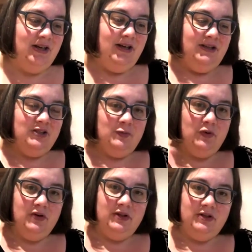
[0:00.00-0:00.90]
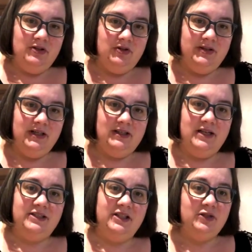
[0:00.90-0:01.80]
just pour the juice in a
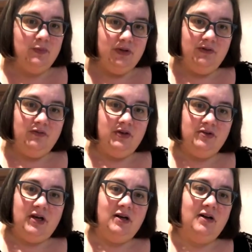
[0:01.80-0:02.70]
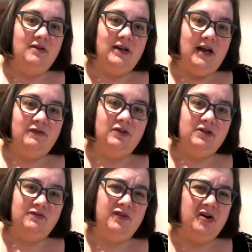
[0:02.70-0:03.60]
glass dish and put it in the refrigerator, and then after it's
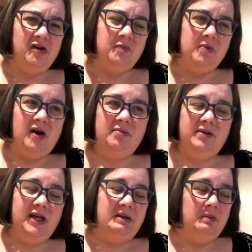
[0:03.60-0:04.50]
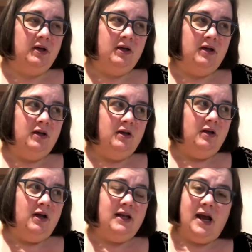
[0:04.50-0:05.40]
firm, probably
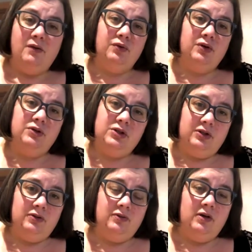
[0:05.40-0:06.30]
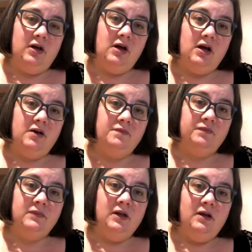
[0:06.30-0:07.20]
an hour or two,
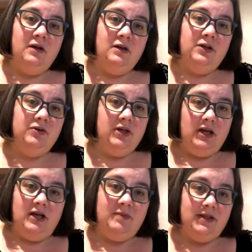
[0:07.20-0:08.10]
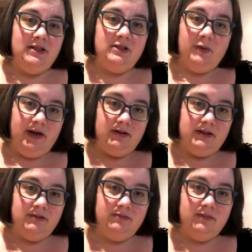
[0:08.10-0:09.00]
you can cut them into
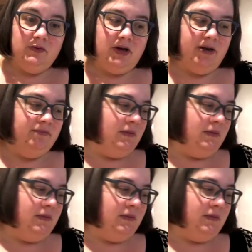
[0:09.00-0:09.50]
squares. Okay,